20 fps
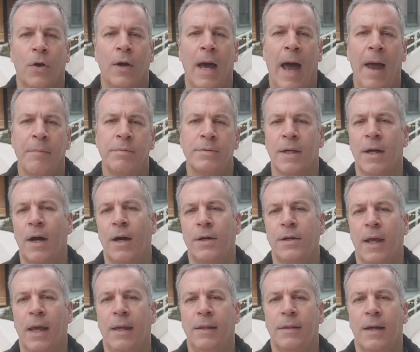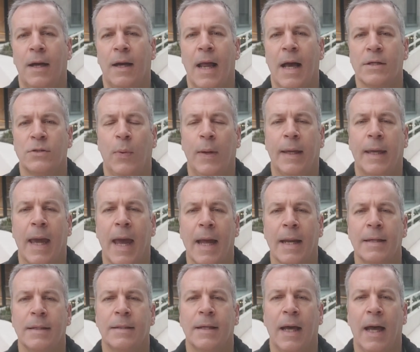Now, I was in RD there last
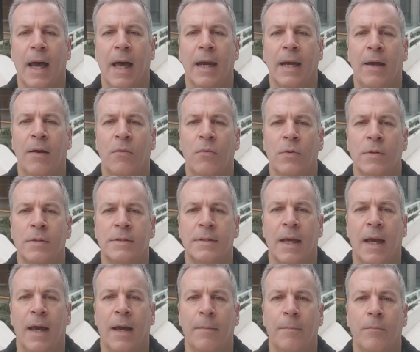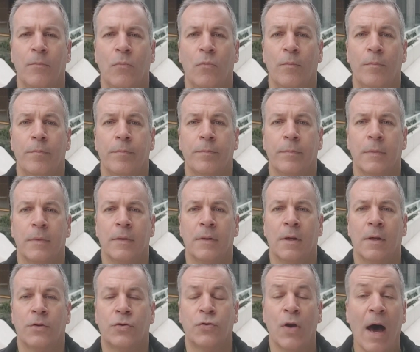weekend, and I was
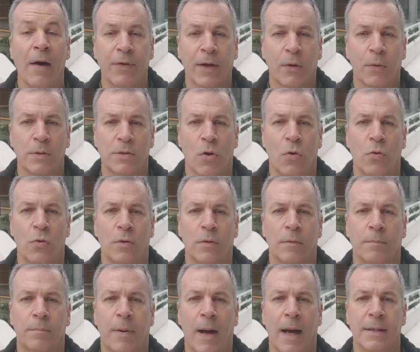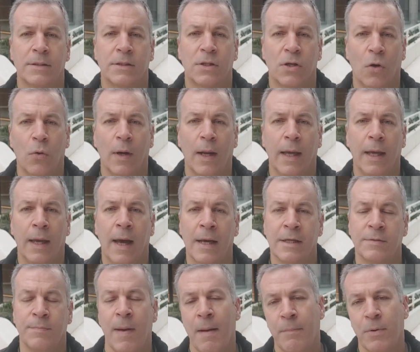traffic was going past slowly
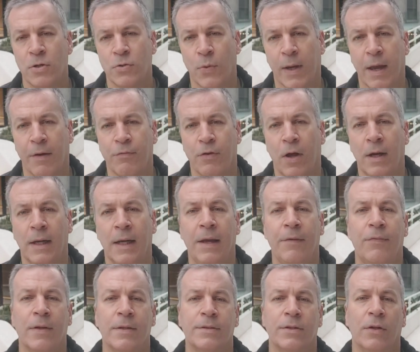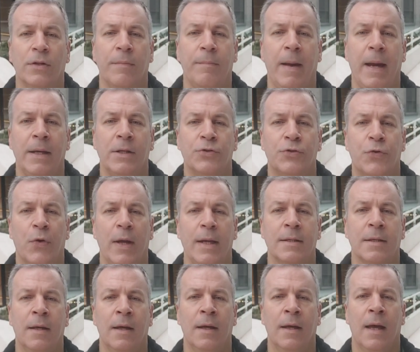as members were giving out leaflets on the main
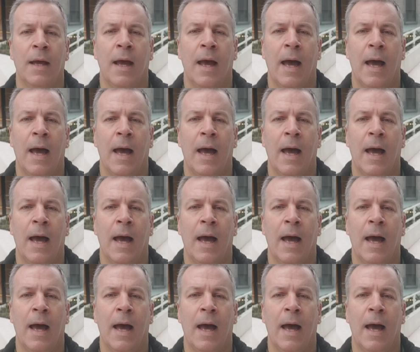street.